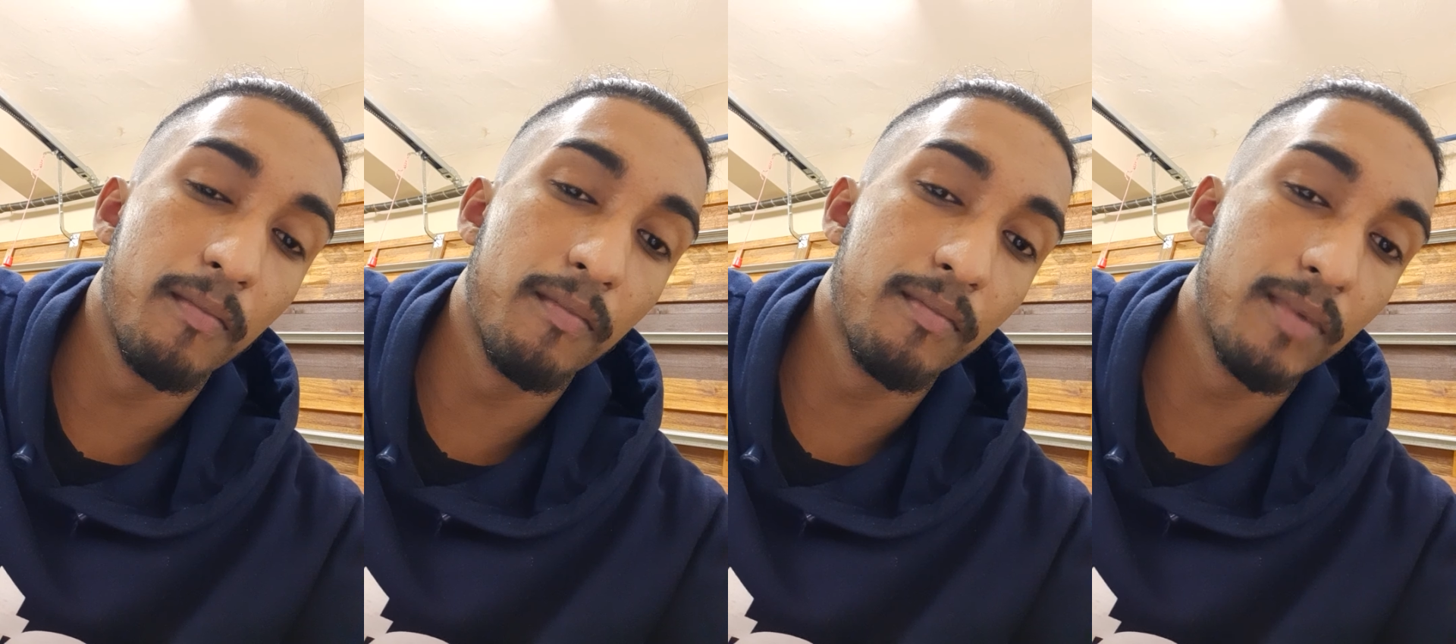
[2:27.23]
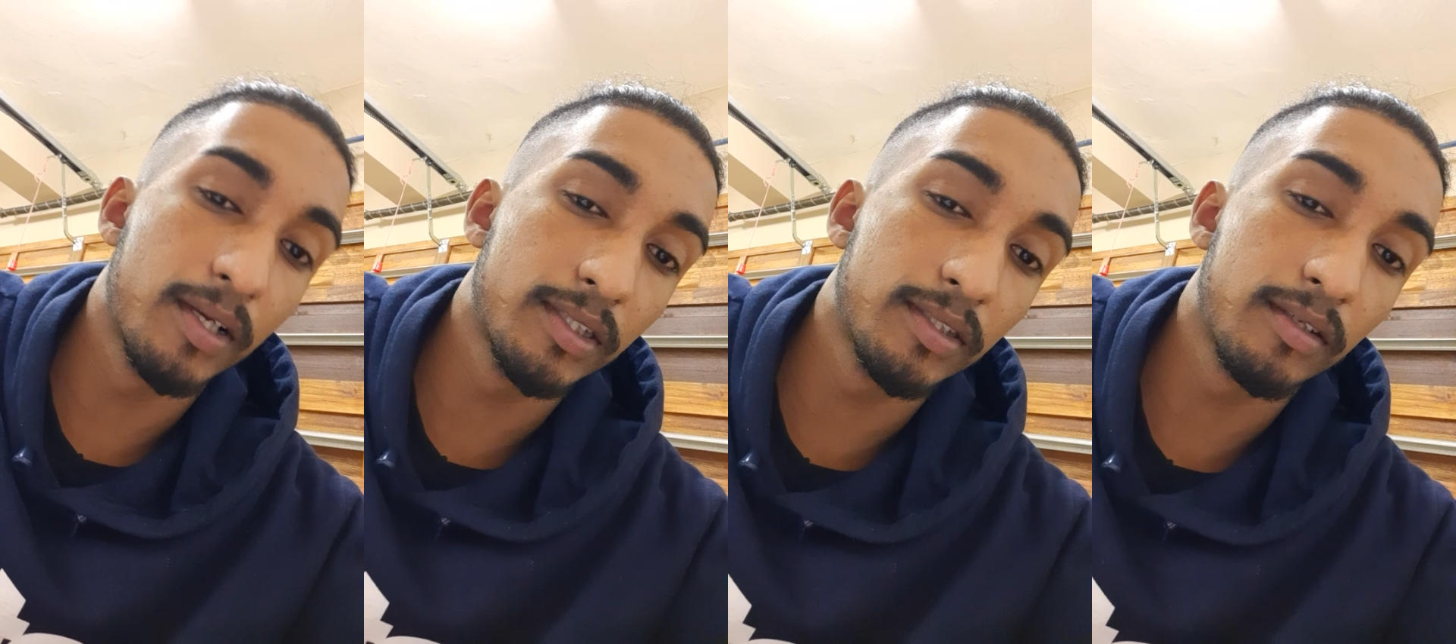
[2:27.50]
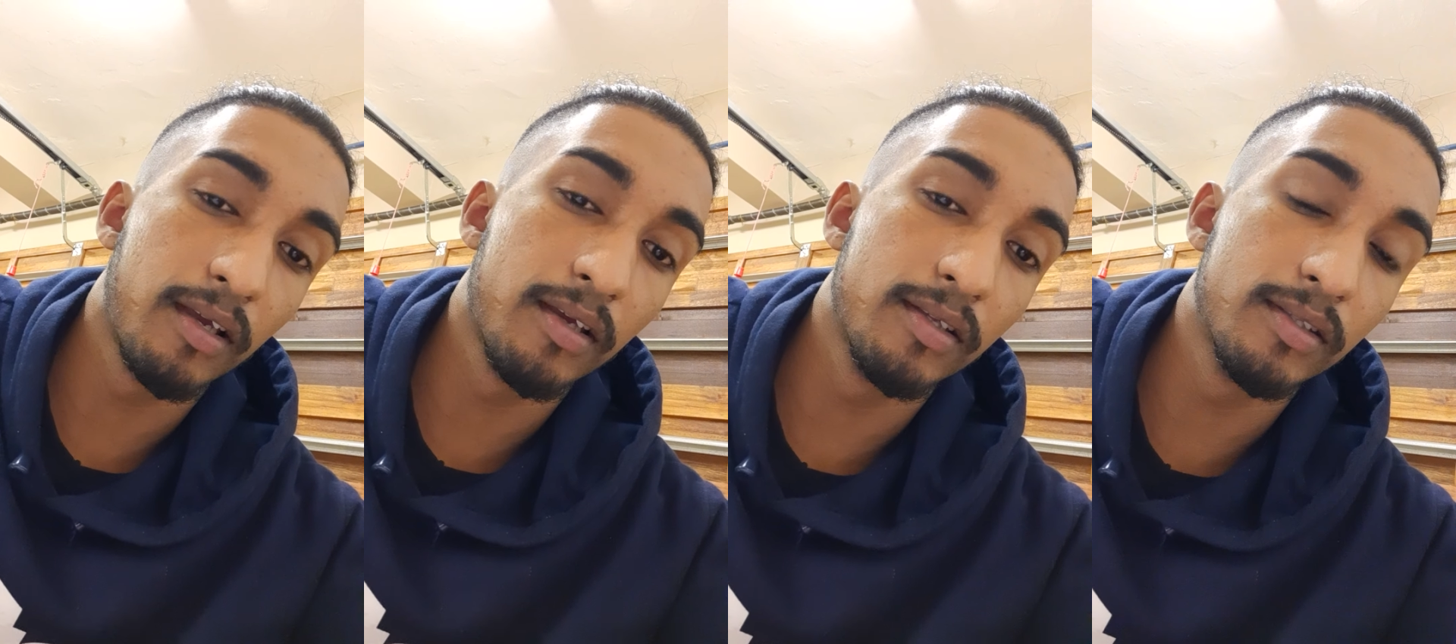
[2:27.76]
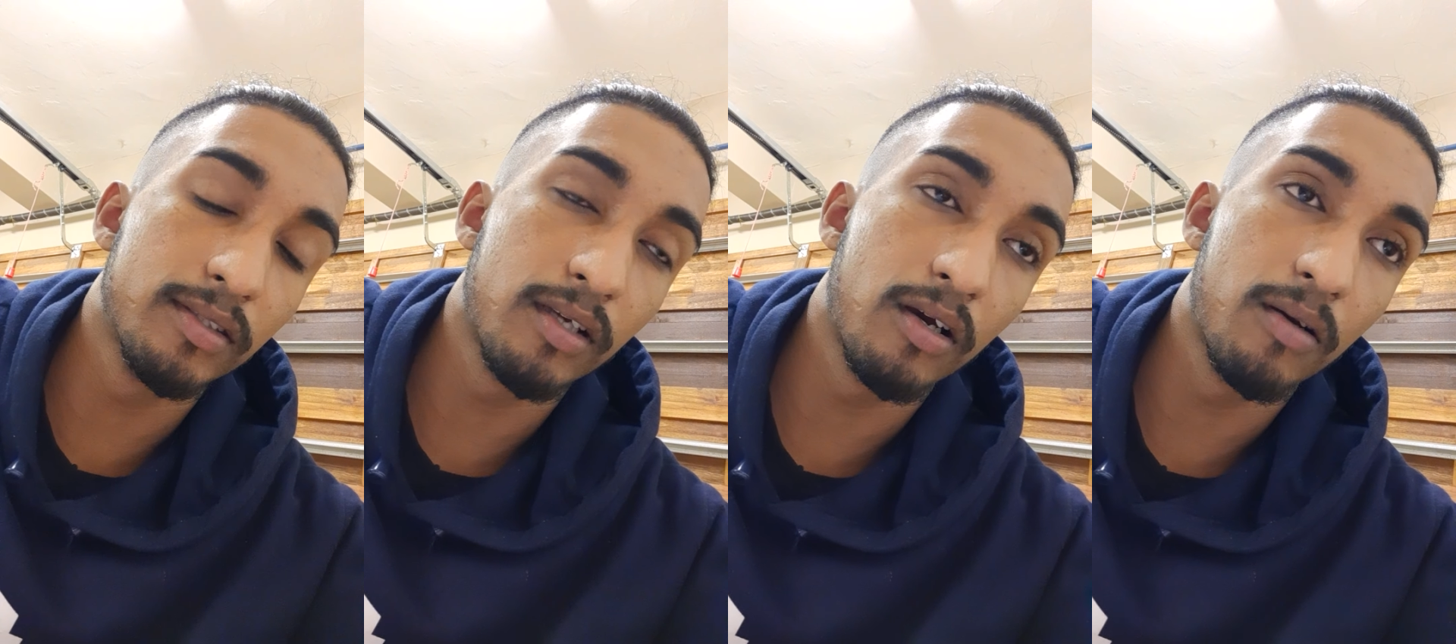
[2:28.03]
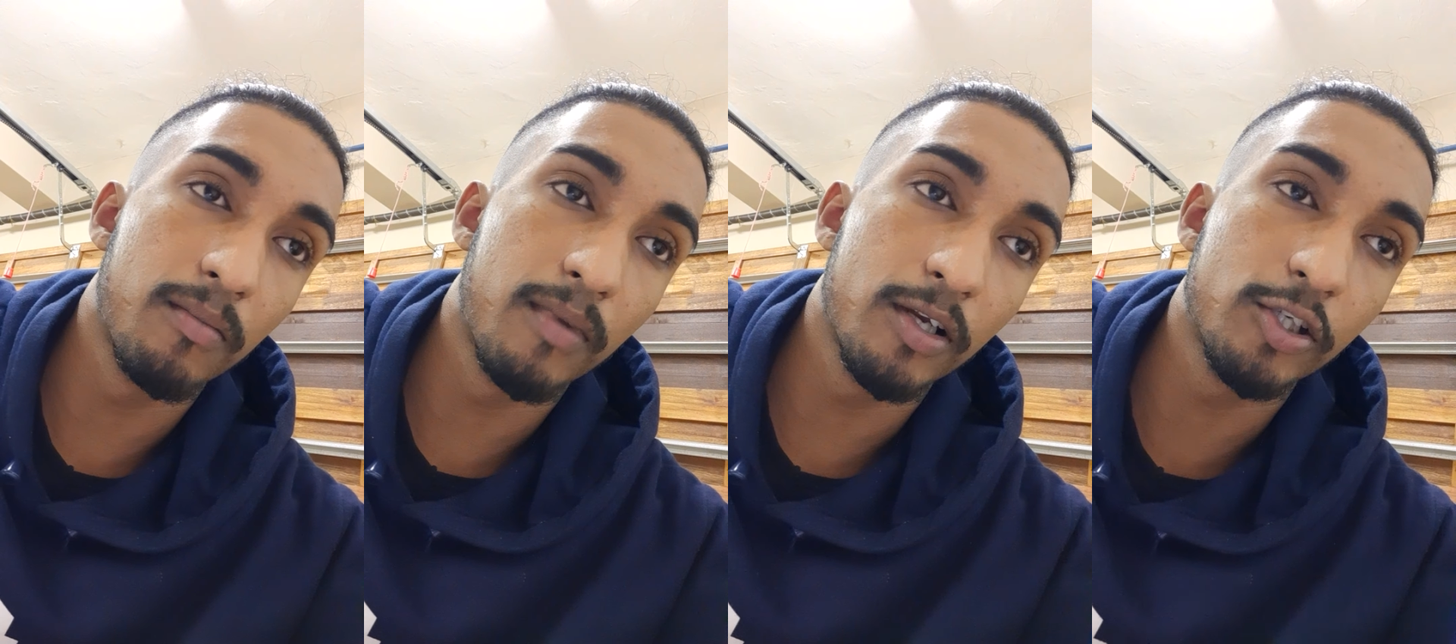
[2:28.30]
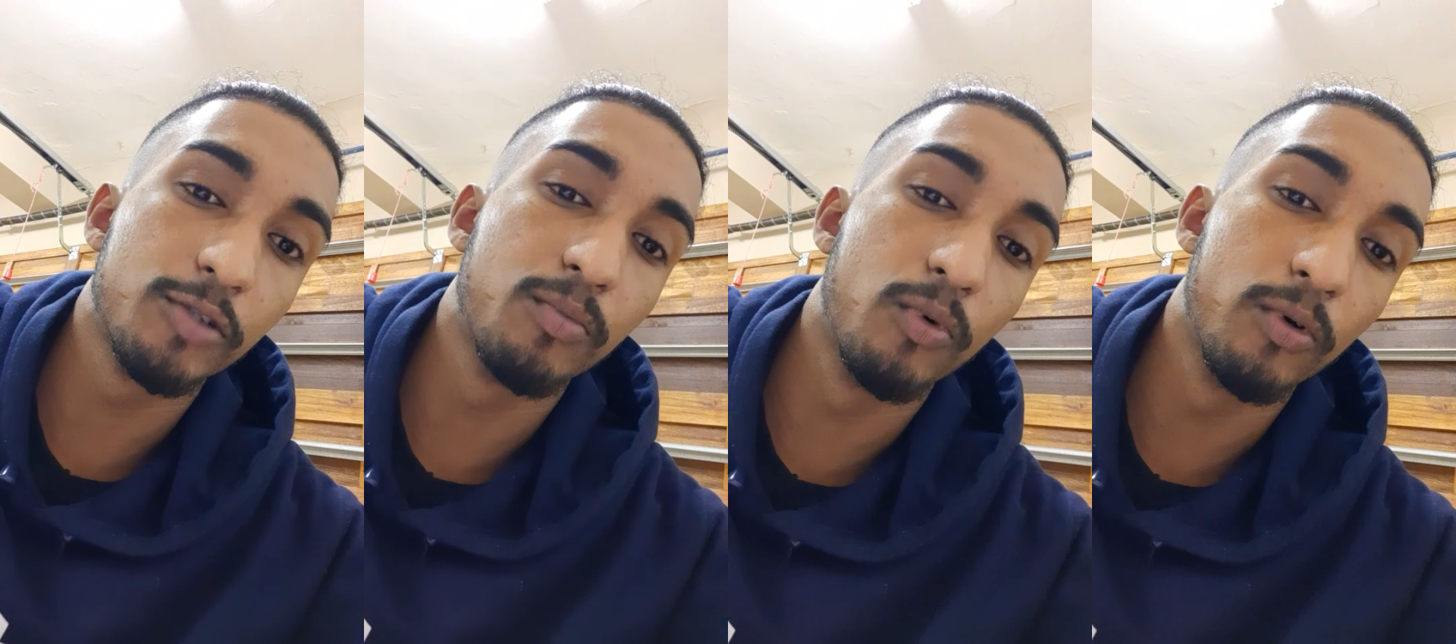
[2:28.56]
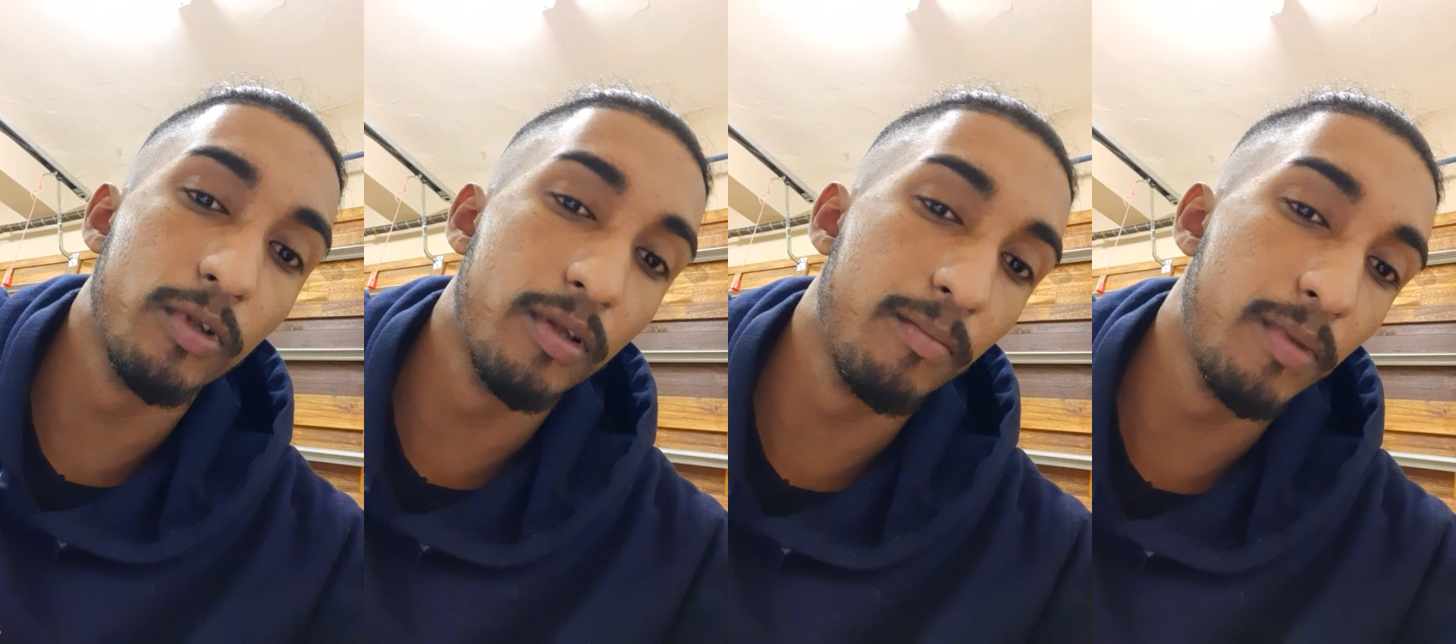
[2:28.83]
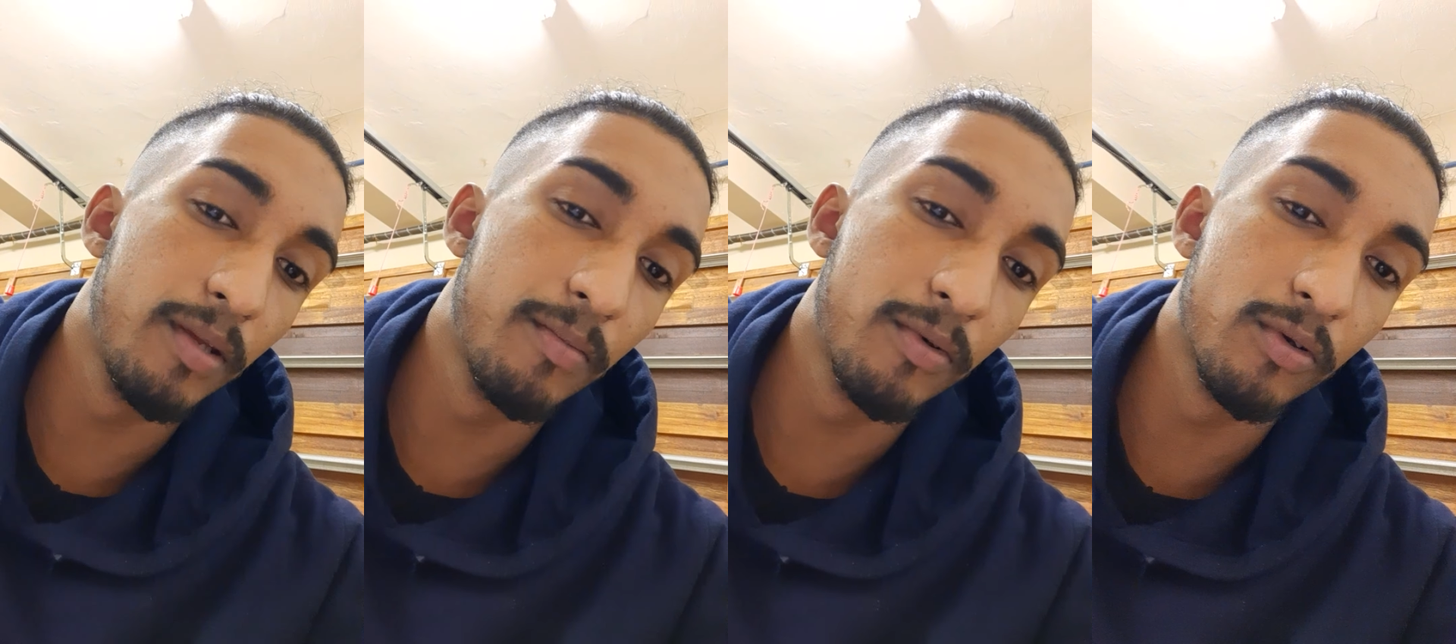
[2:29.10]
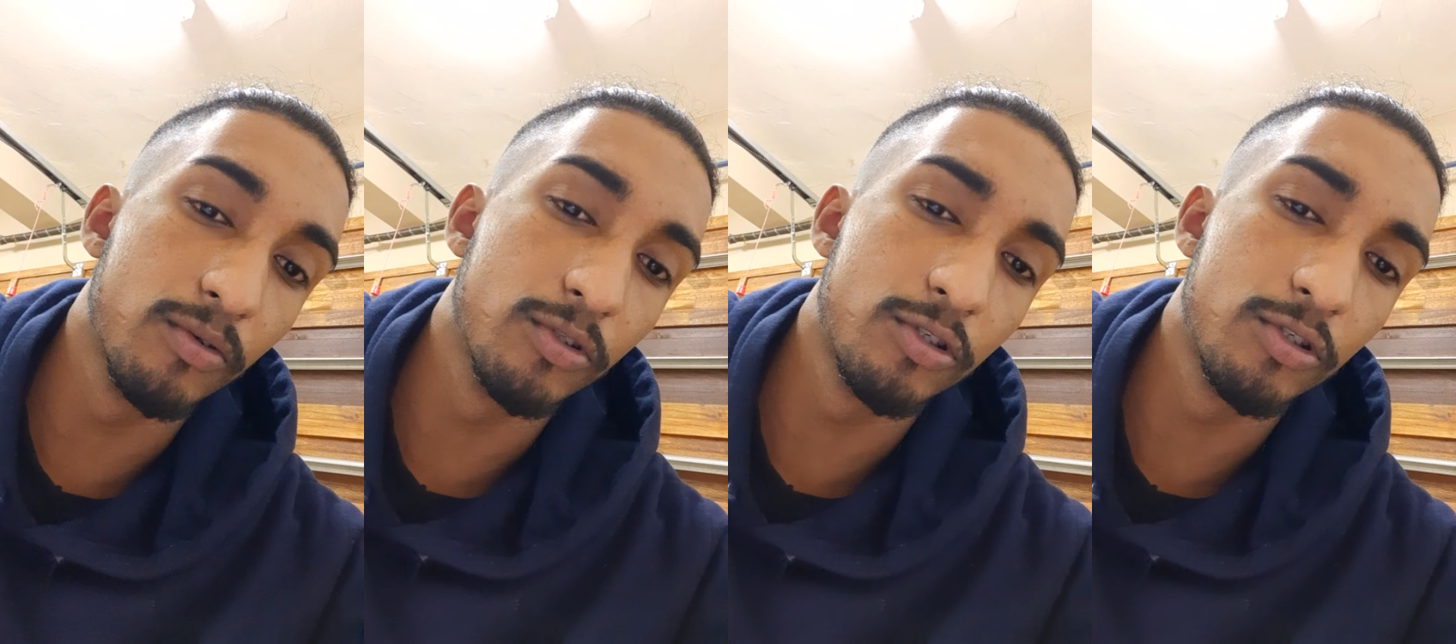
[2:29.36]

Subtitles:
muscle gains are much more than people who